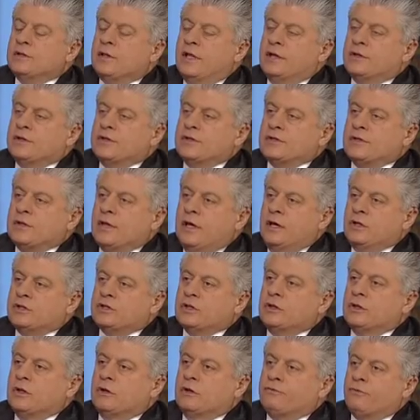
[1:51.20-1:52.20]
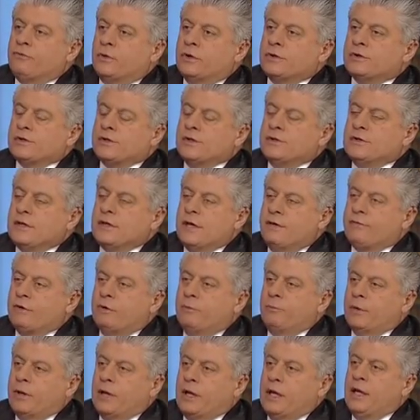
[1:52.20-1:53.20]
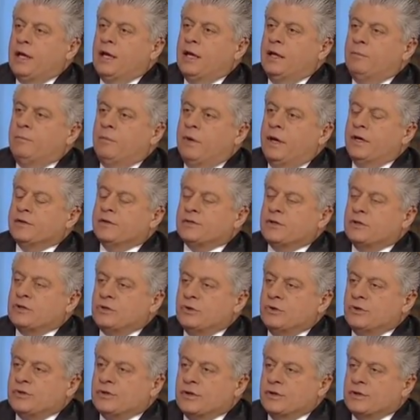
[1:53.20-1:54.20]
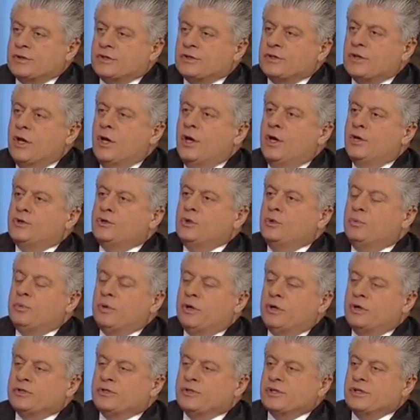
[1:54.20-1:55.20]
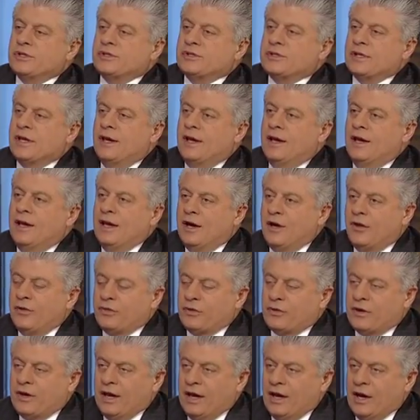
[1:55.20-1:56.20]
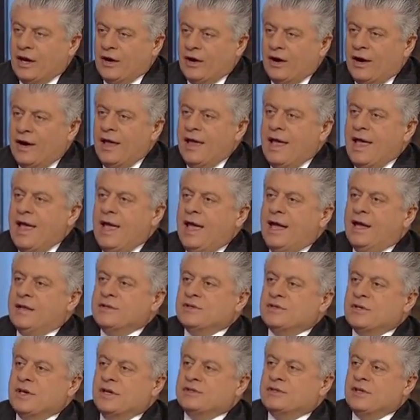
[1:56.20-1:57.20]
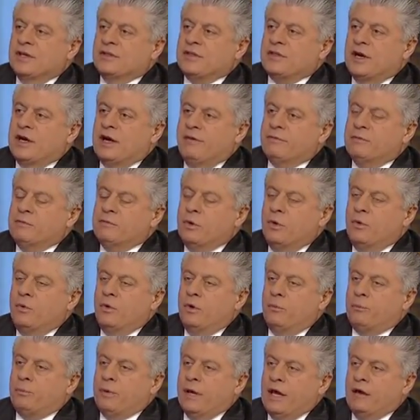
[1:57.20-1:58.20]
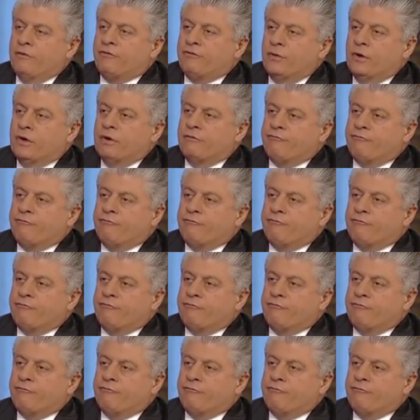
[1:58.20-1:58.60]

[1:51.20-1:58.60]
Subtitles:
legislation that forces everybody in Massachusetts to purchase health care and says that the government will pay for it